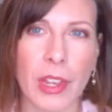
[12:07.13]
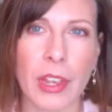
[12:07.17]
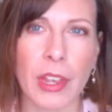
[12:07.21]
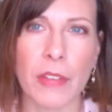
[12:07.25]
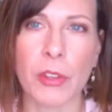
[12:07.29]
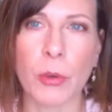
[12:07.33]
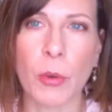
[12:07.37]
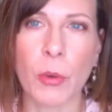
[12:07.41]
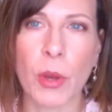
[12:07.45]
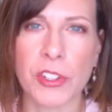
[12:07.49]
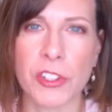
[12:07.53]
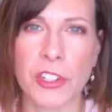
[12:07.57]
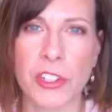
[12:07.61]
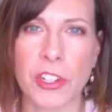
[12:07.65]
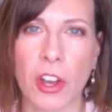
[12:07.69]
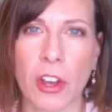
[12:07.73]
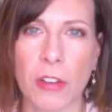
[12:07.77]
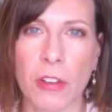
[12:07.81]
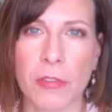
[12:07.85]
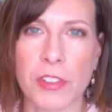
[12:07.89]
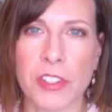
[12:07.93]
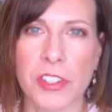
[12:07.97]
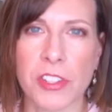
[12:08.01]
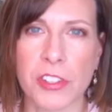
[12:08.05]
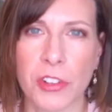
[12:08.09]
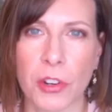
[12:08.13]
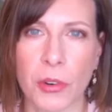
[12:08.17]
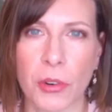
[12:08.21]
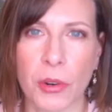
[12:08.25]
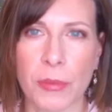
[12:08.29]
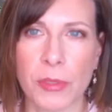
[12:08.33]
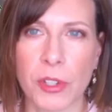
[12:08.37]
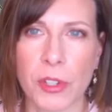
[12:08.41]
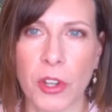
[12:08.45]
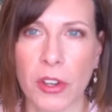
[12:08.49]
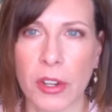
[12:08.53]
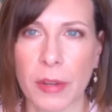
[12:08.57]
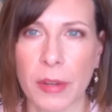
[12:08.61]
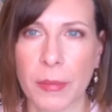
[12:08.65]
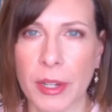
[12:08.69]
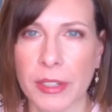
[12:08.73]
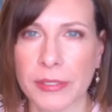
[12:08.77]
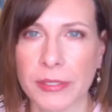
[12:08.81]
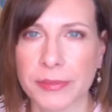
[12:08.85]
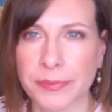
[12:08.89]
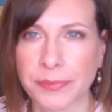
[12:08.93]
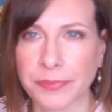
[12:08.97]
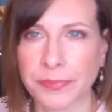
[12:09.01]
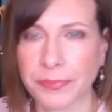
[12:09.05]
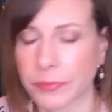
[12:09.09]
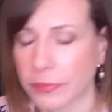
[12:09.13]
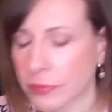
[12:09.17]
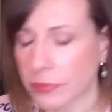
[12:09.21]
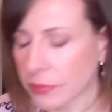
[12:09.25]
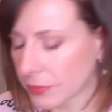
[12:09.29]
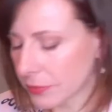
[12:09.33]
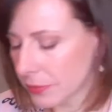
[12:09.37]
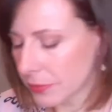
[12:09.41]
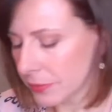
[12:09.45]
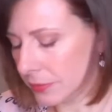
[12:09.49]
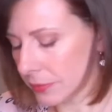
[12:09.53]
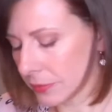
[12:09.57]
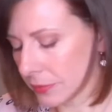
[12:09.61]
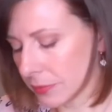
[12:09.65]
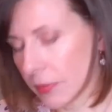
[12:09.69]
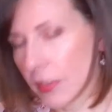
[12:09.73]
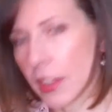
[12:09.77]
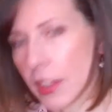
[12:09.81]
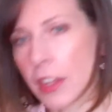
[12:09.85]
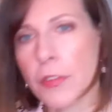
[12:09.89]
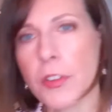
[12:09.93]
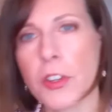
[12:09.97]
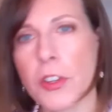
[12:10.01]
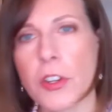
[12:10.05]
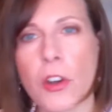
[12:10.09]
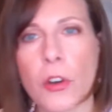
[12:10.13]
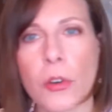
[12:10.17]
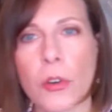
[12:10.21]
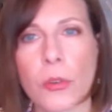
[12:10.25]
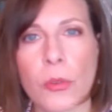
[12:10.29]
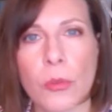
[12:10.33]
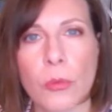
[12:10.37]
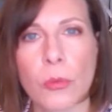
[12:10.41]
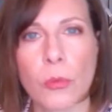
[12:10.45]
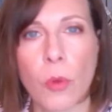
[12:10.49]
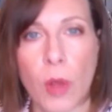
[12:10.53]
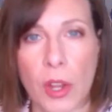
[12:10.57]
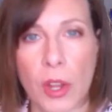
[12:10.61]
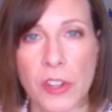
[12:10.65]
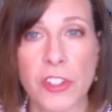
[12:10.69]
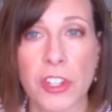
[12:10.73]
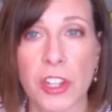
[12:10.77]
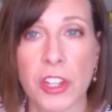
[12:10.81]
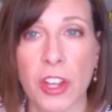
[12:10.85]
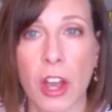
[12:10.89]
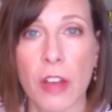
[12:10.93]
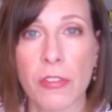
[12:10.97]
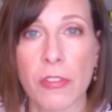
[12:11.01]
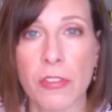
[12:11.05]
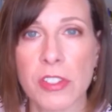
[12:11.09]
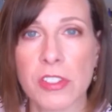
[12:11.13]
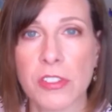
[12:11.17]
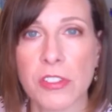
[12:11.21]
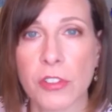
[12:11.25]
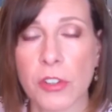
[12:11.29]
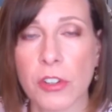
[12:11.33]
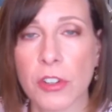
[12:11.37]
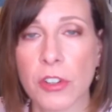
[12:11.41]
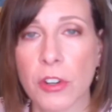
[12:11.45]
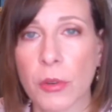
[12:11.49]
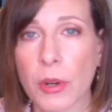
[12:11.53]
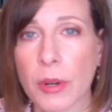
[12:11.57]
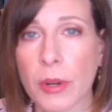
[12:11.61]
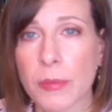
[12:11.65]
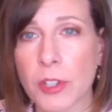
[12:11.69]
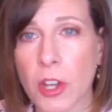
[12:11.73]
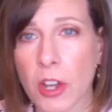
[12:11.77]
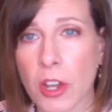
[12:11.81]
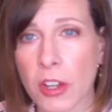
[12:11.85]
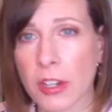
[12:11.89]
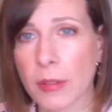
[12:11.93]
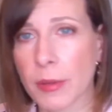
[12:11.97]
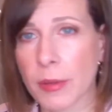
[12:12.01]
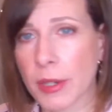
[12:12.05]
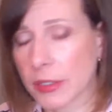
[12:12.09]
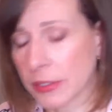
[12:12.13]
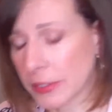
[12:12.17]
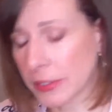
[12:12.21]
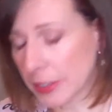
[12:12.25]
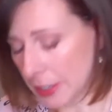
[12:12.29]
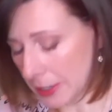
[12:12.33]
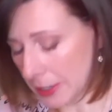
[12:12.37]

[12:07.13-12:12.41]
If you watch The Office, you know what I'm talking about. If you don't watch The Office, so you know what I'm talking about.